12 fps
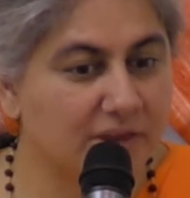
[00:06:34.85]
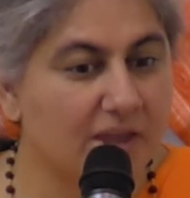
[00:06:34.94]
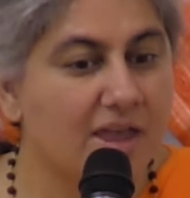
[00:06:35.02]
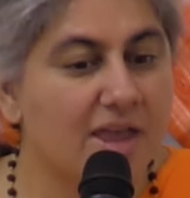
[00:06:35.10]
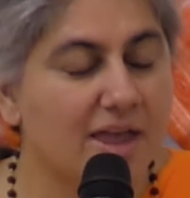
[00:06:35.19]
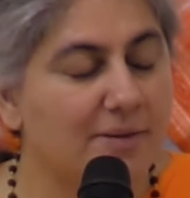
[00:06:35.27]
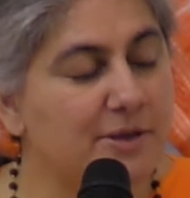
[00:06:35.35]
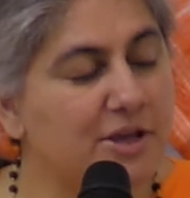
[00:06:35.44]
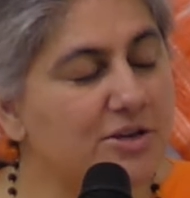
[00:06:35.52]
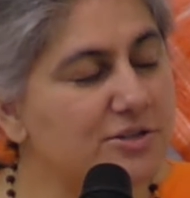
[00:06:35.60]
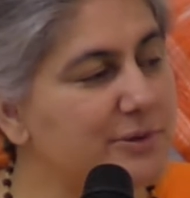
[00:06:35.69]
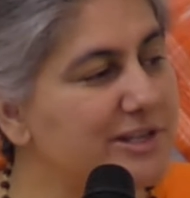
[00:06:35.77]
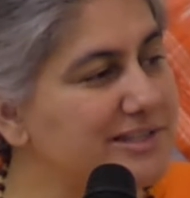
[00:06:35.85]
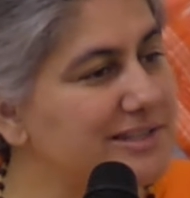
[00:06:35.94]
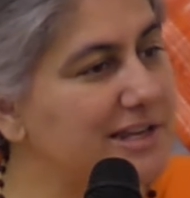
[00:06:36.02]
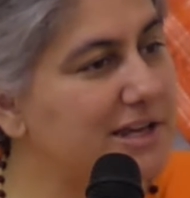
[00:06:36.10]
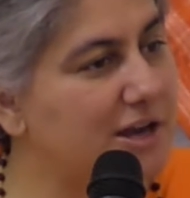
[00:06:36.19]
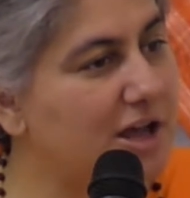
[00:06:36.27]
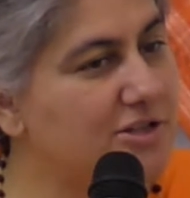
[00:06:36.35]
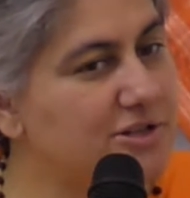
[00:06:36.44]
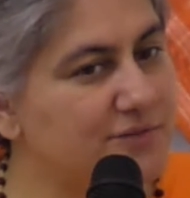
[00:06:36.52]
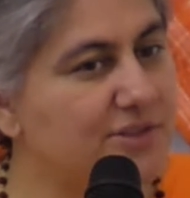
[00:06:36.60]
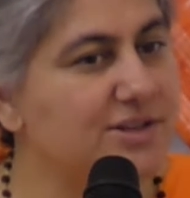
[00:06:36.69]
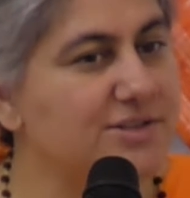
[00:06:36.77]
And because we see a lot of this